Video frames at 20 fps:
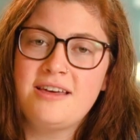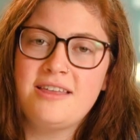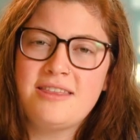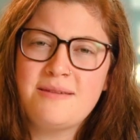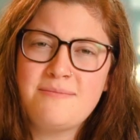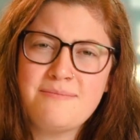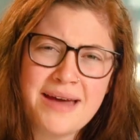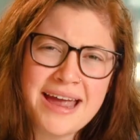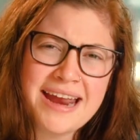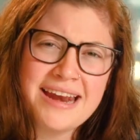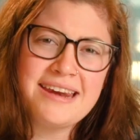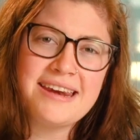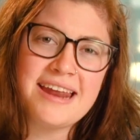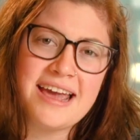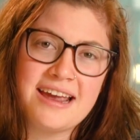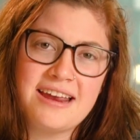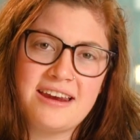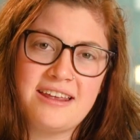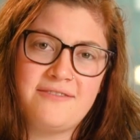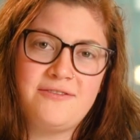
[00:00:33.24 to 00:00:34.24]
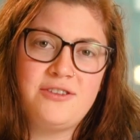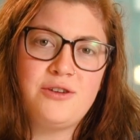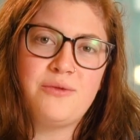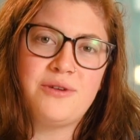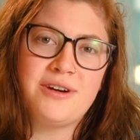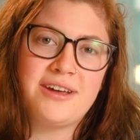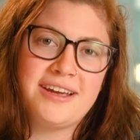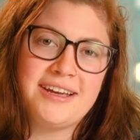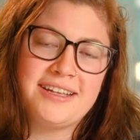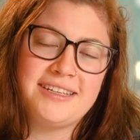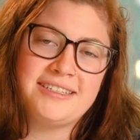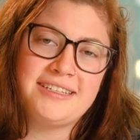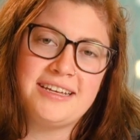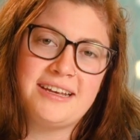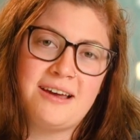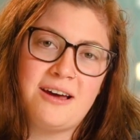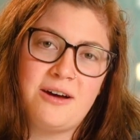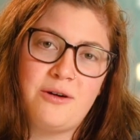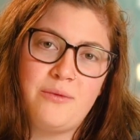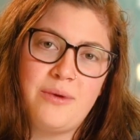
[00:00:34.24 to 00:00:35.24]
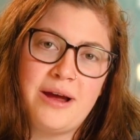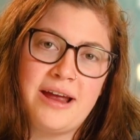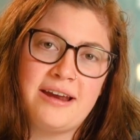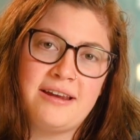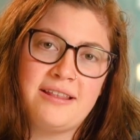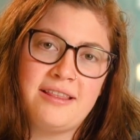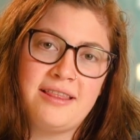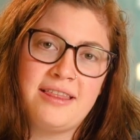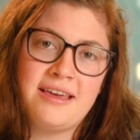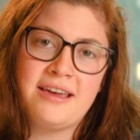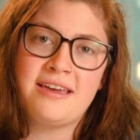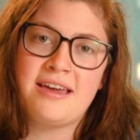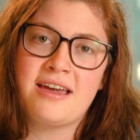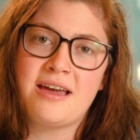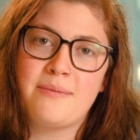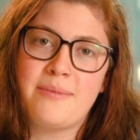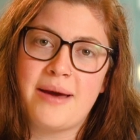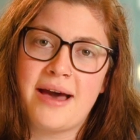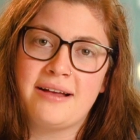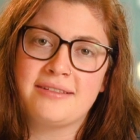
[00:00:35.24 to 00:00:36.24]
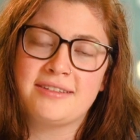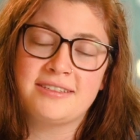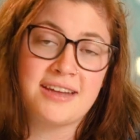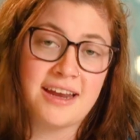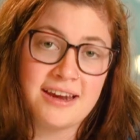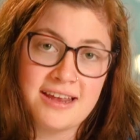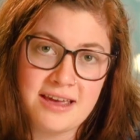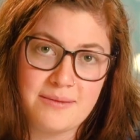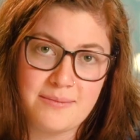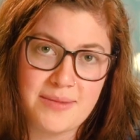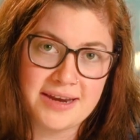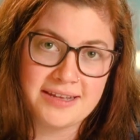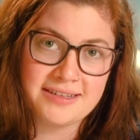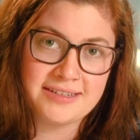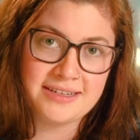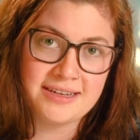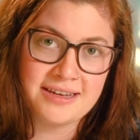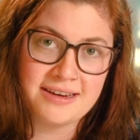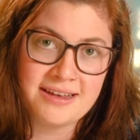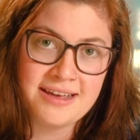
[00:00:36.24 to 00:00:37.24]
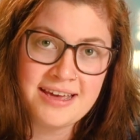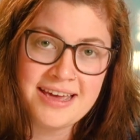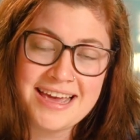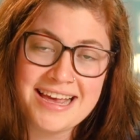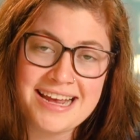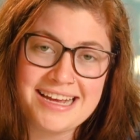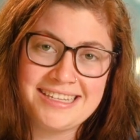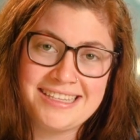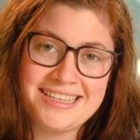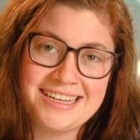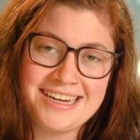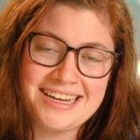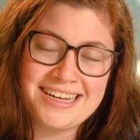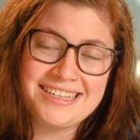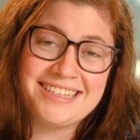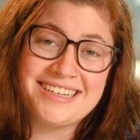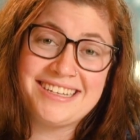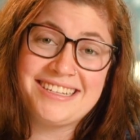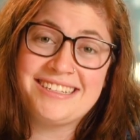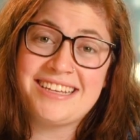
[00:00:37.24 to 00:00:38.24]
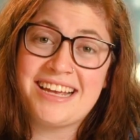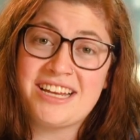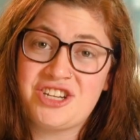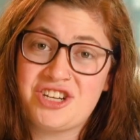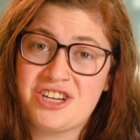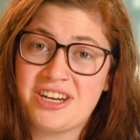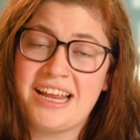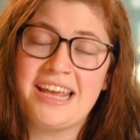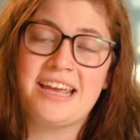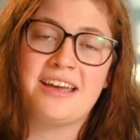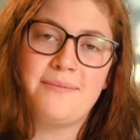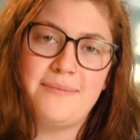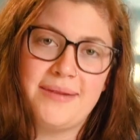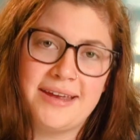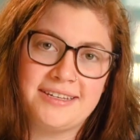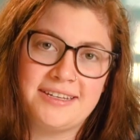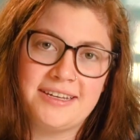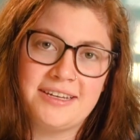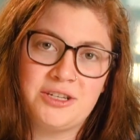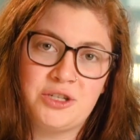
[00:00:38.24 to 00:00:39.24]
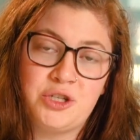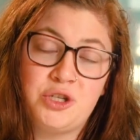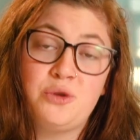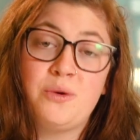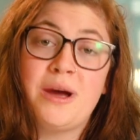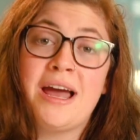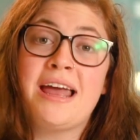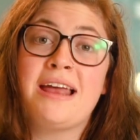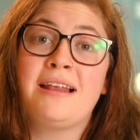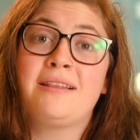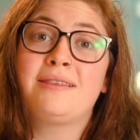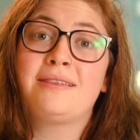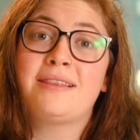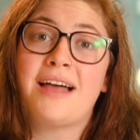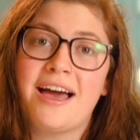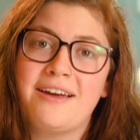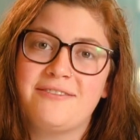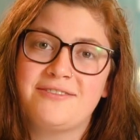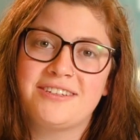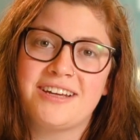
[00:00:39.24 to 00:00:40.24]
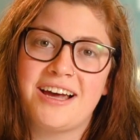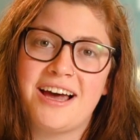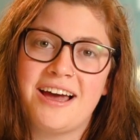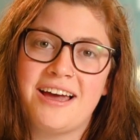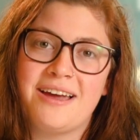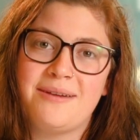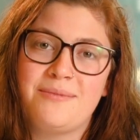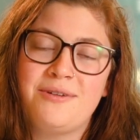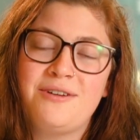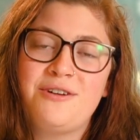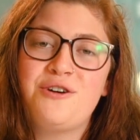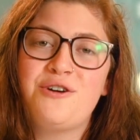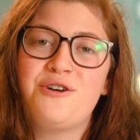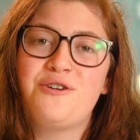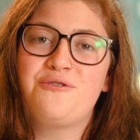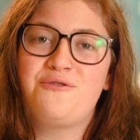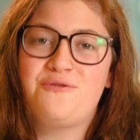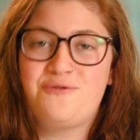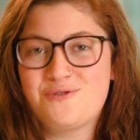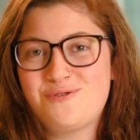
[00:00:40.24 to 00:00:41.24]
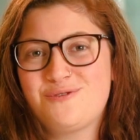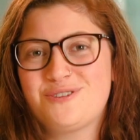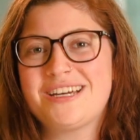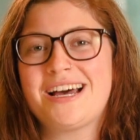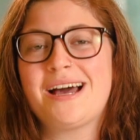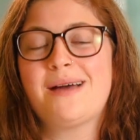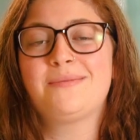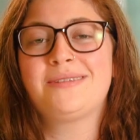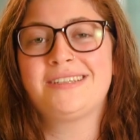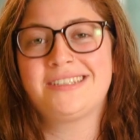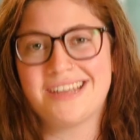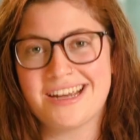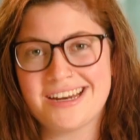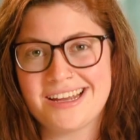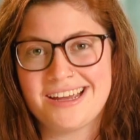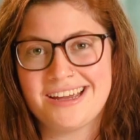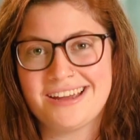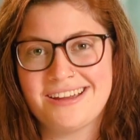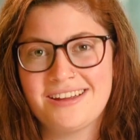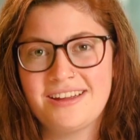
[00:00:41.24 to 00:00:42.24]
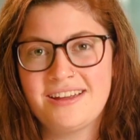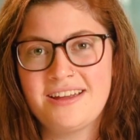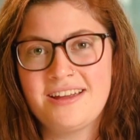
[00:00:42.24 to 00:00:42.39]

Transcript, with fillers: The main negative you want to consider when thinking about studying medicine is that it's essentially committing to a lifetime of full time study.